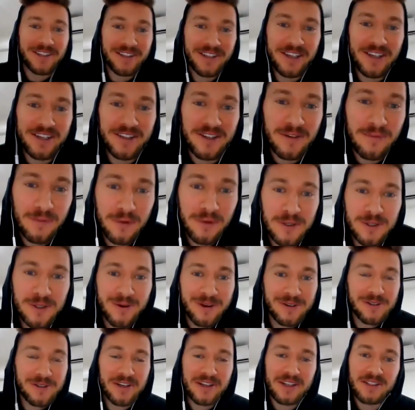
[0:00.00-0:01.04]
The first
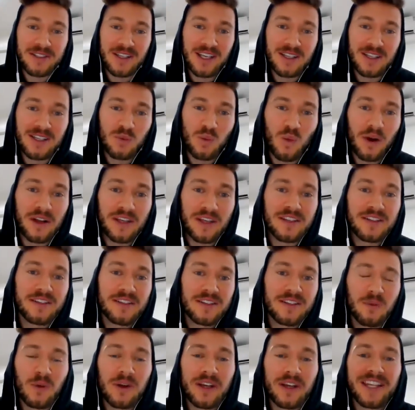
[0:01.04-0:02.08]
question is what
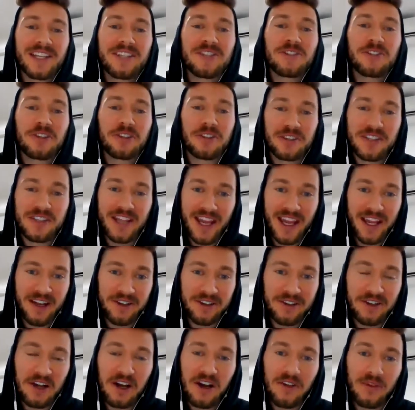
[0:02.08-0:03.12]
is your take
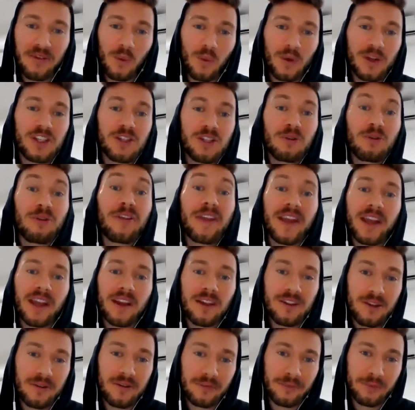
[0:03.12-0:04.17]
on what do you think
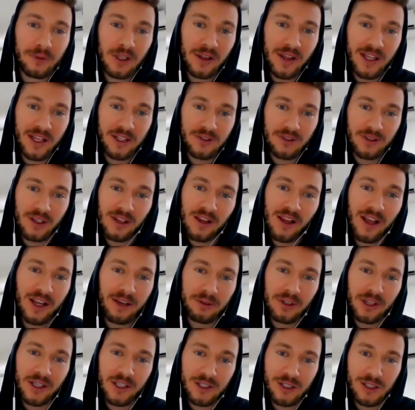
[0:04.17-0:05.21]
the freelancer client
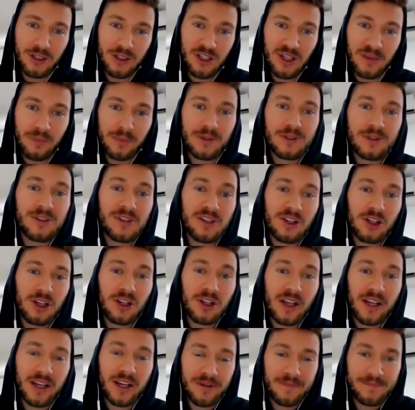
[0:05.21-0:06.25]
relationship should look
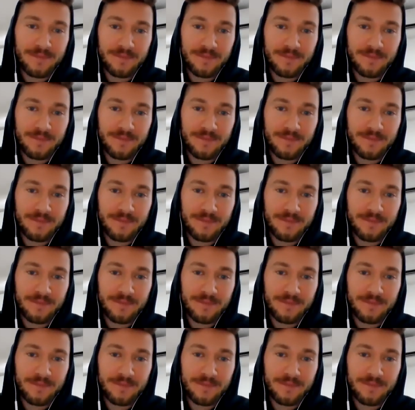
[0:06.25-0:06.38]
like?